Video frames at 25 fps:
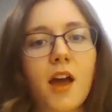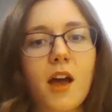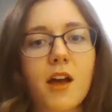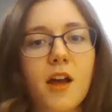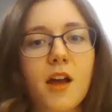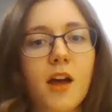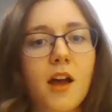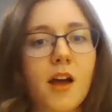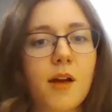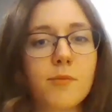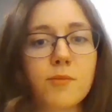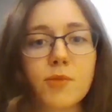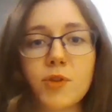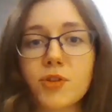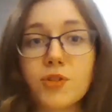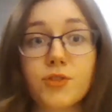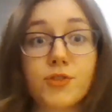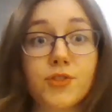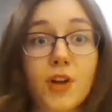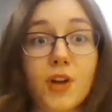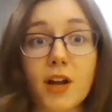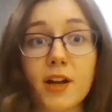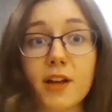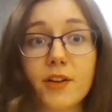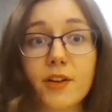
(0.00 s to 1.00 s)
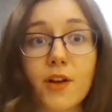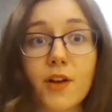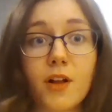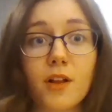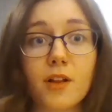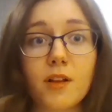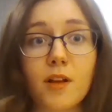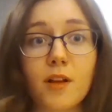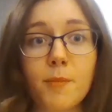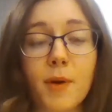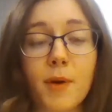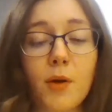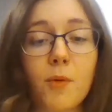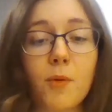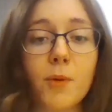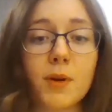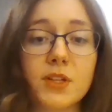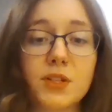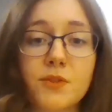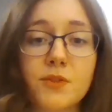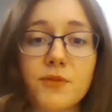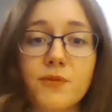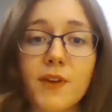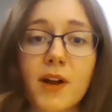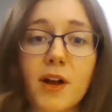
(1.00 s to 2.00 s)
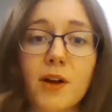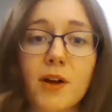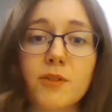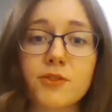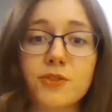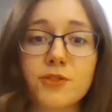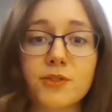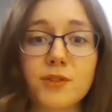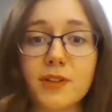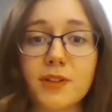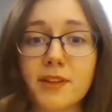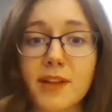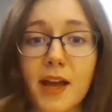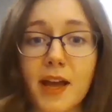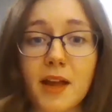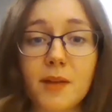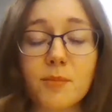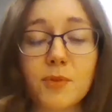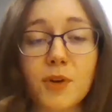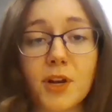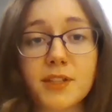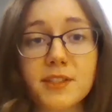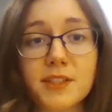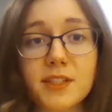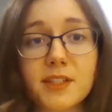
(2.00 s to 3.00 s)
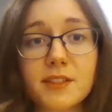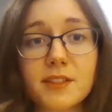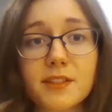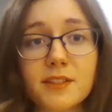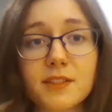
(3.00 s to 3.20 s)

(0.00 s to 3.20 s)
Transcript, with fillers: Um, could you talk at all about what you found during that process?